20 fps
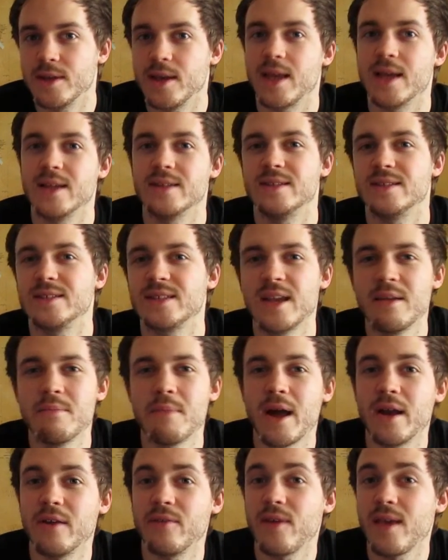It gets the same
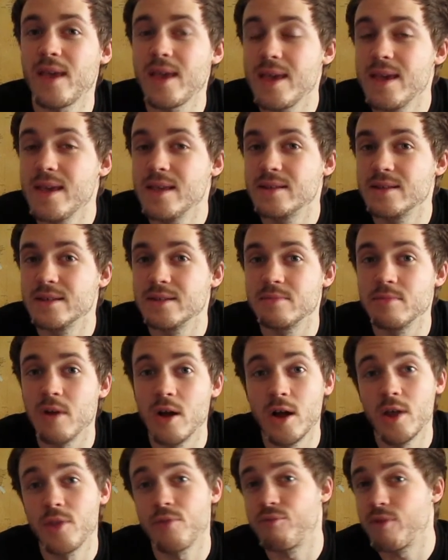amount of heat as
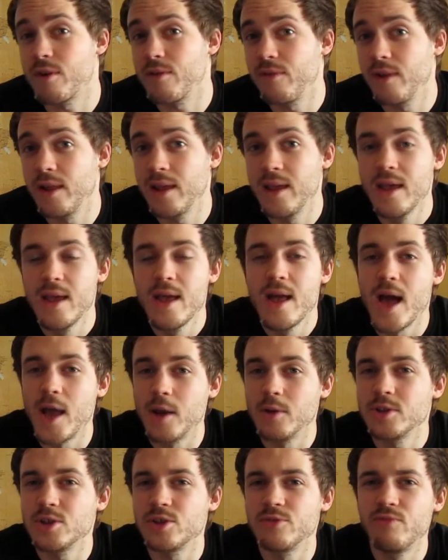Earth roughly, and
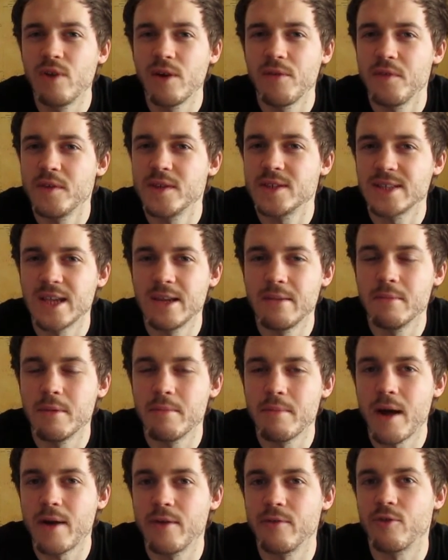also roughly the same
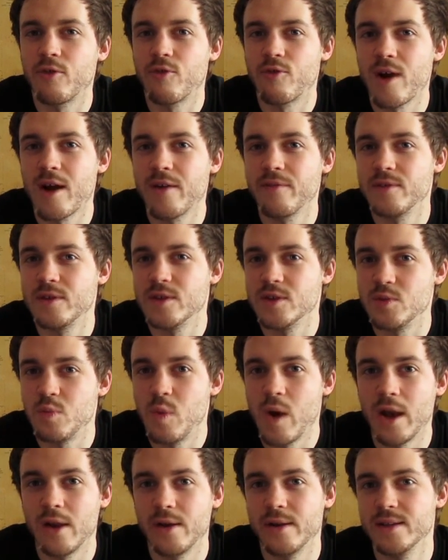amount of gravity as
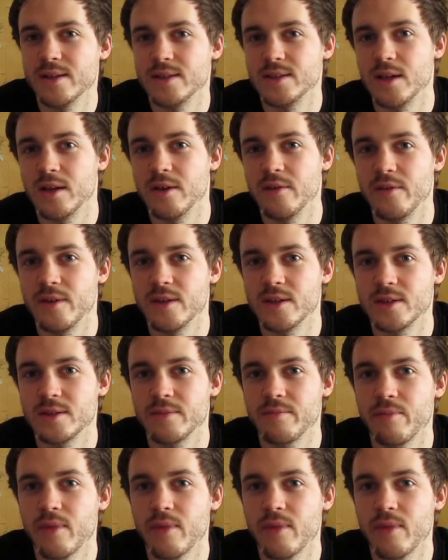well on its surface.